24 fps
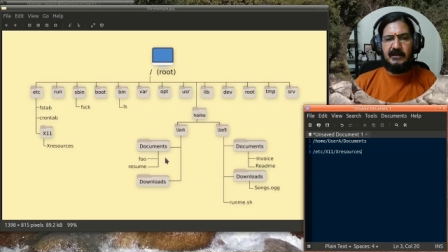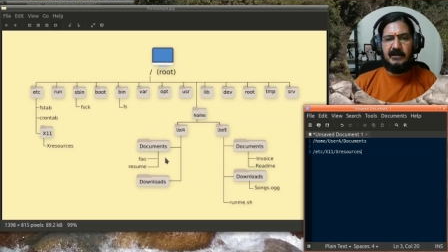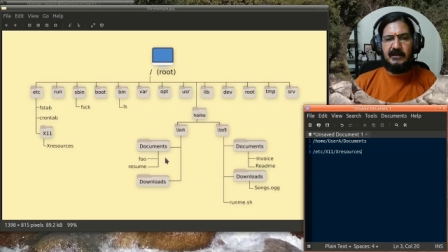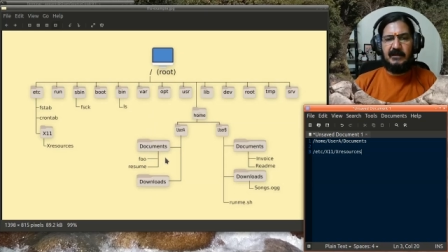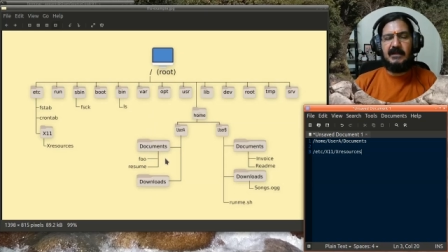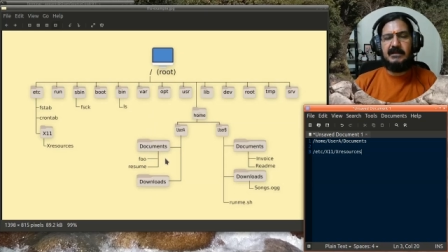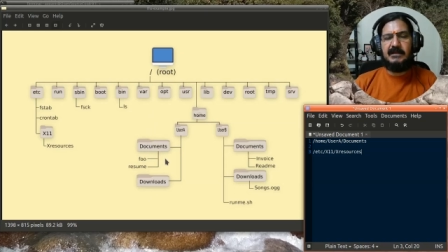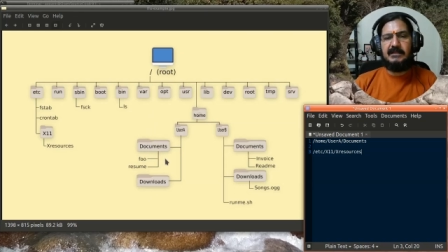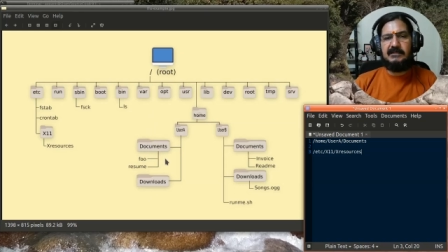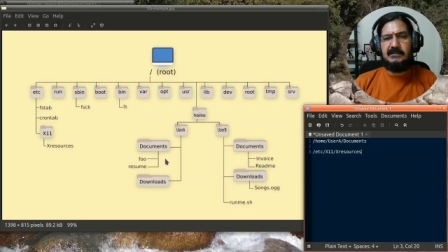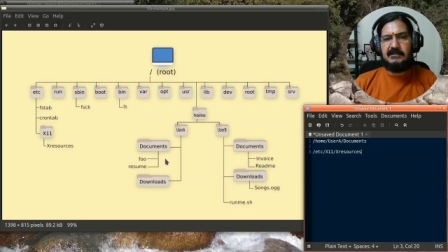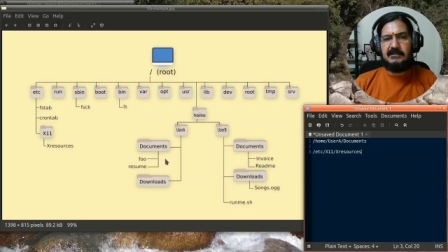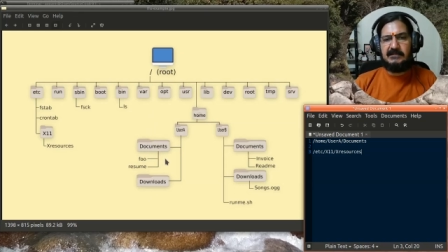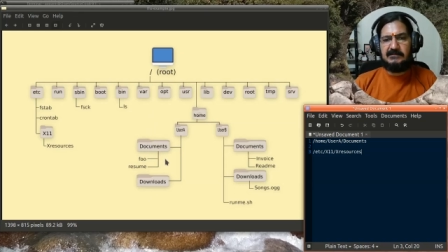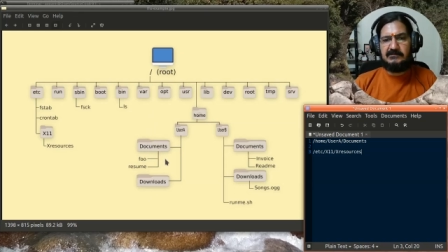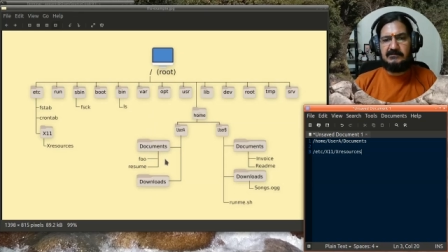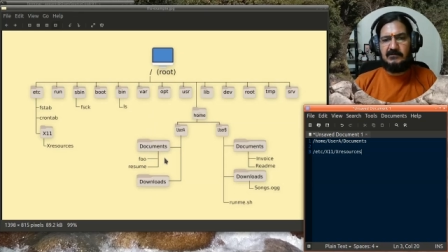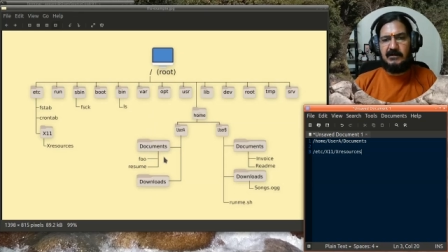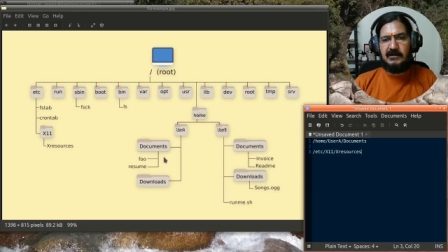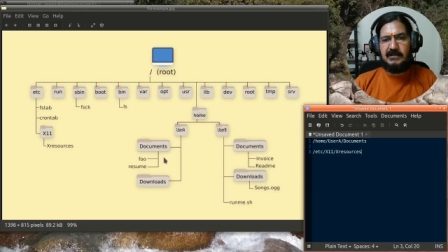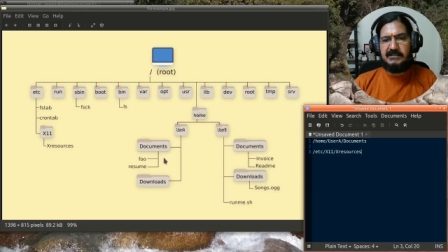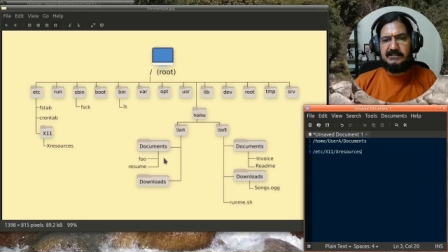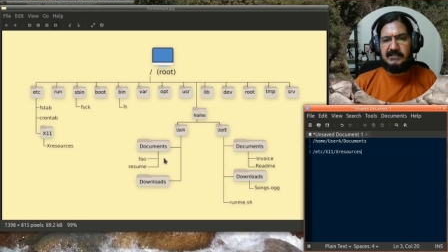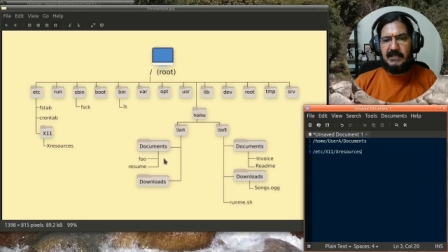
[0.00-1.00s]
another is
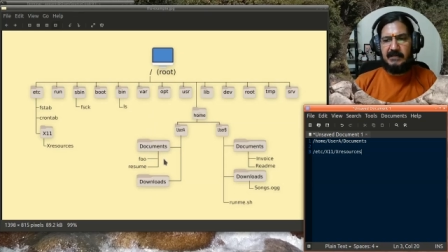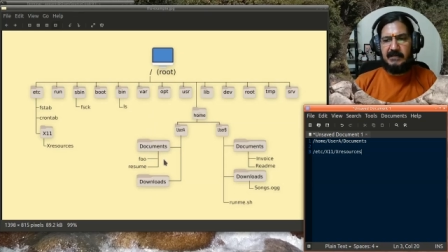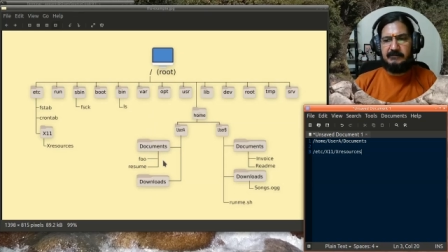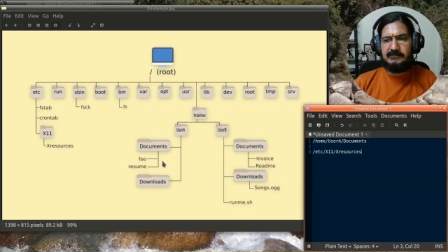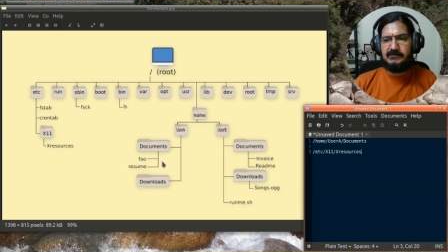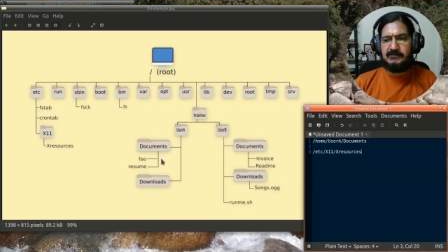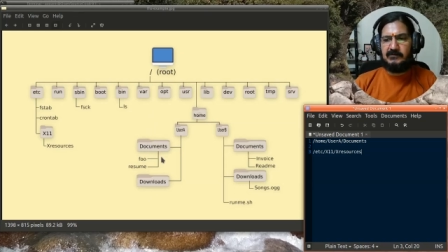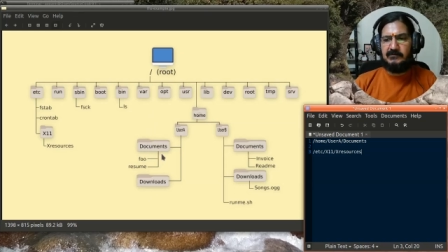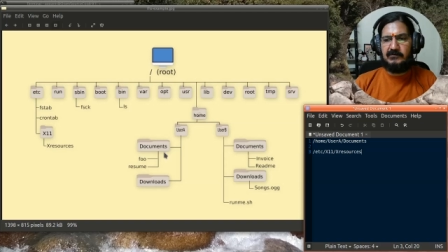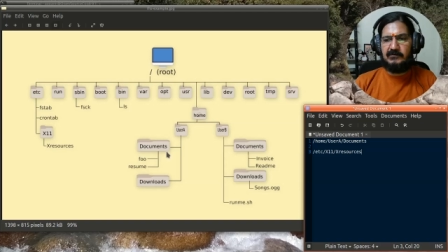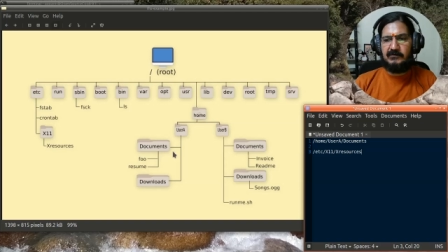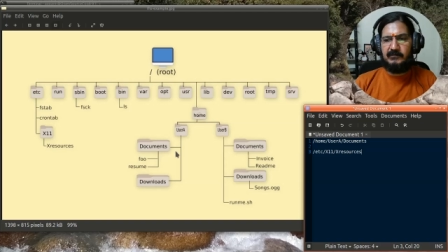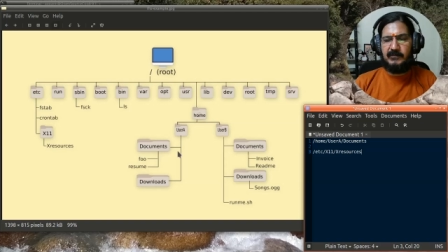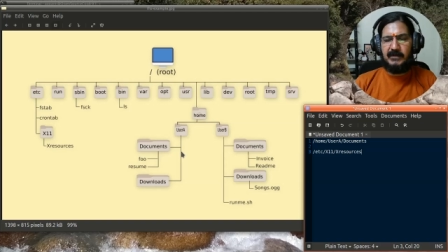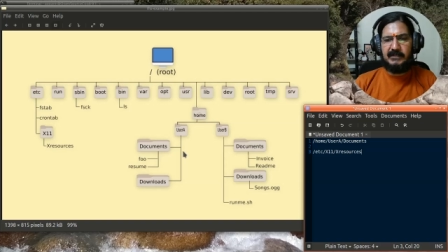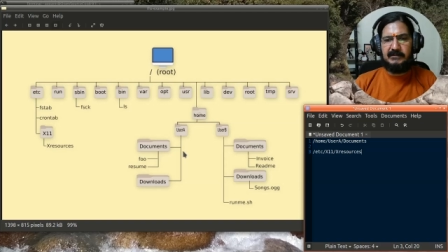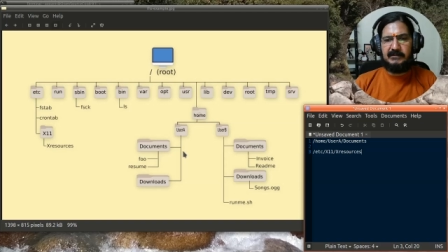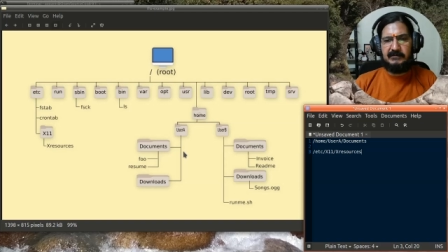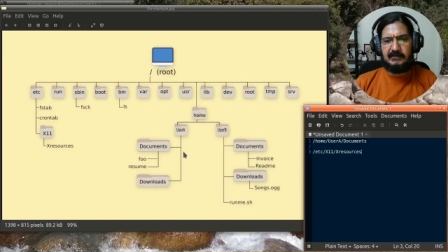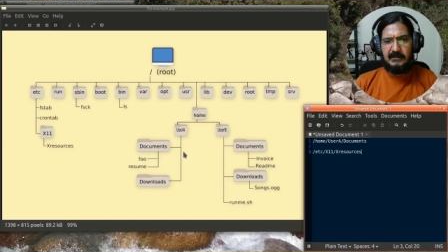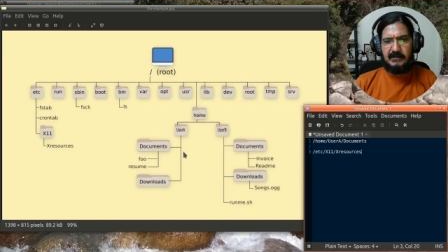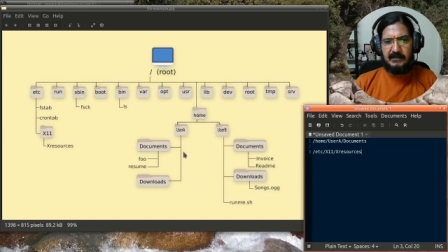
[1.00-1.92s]
called as an absolute path.